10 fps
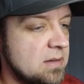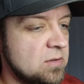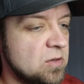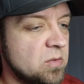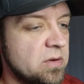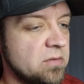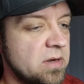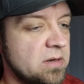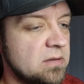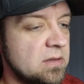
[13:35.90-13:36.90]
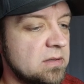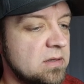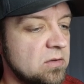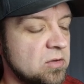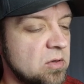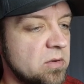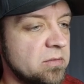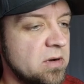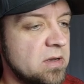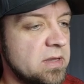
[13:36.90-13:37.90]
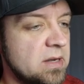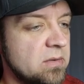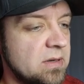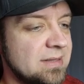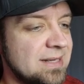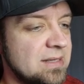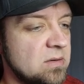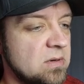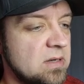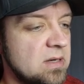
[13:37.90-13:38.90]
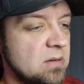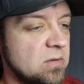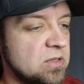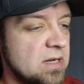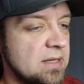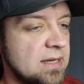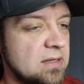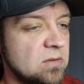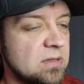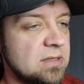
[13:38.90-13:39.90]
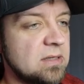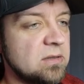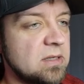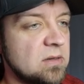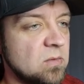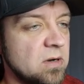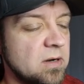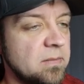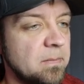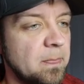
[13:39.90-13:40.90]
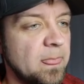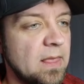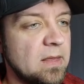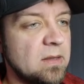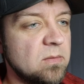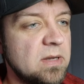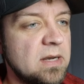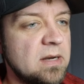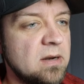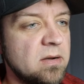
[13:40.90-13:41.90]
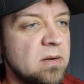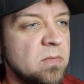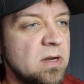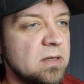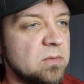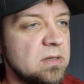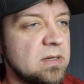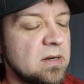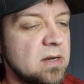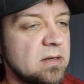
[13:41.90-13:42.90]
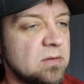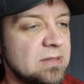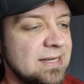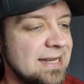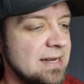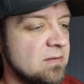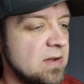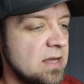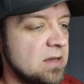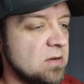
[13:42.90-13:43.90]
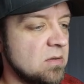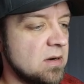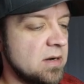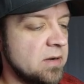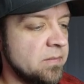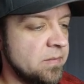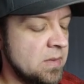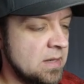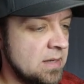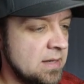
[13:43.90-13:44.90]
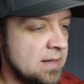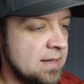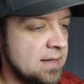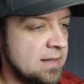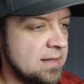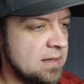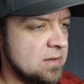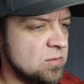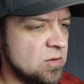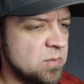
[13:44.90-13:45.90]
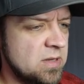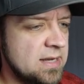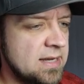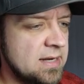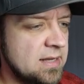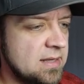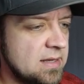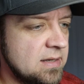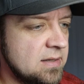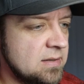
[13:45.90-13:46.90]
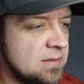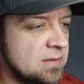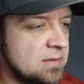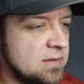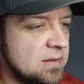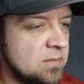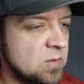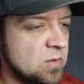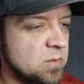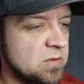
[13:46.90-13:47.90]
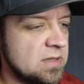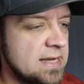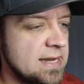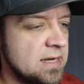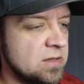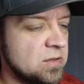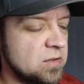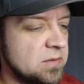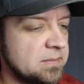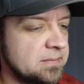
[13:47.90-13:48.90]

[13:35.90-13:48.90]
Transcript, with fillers: Show and run. So let's kill show and run on that one, because I don't need to double check that. So it still didn't work. And did we get it in our inbox? We did not. So it's invalid URL. Things triple add, things, yep, triple slash.